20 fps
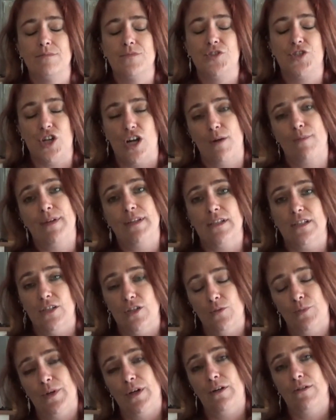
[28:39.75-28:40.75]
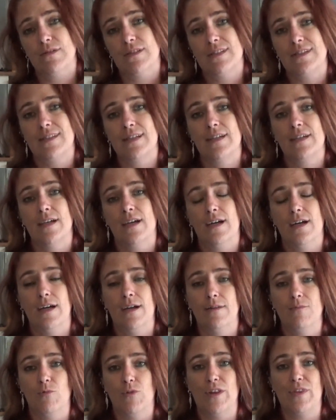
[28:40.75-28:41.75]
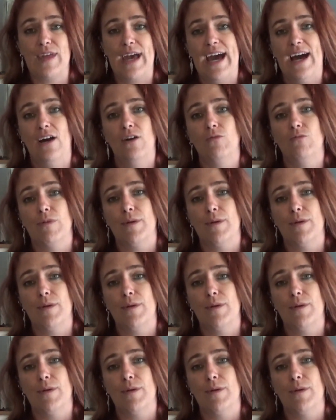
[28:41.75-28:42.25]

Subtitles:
German U-boats without